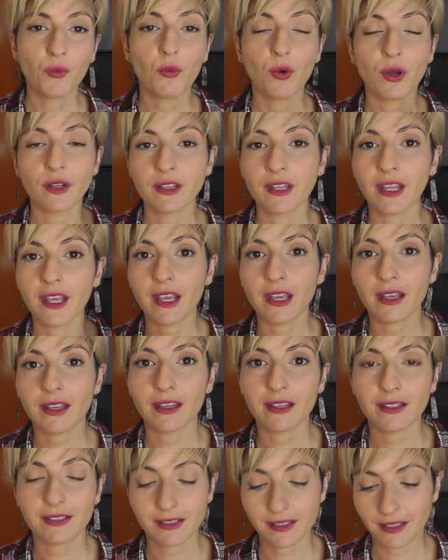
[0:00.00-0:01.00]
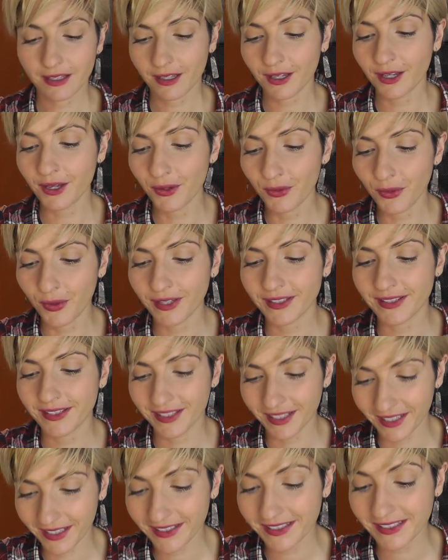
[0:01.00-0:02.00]

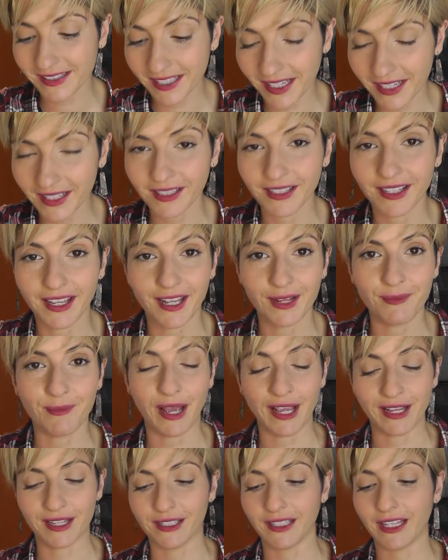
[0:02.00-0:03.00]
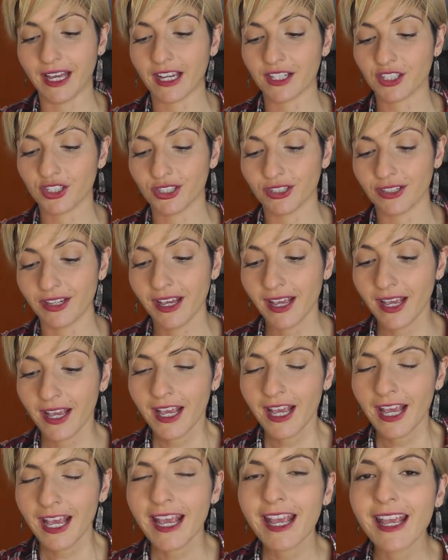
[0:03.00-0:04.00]
What's still in my collection
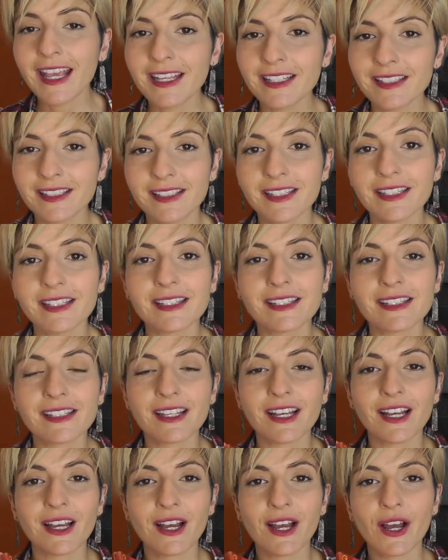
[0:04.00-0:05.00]
is this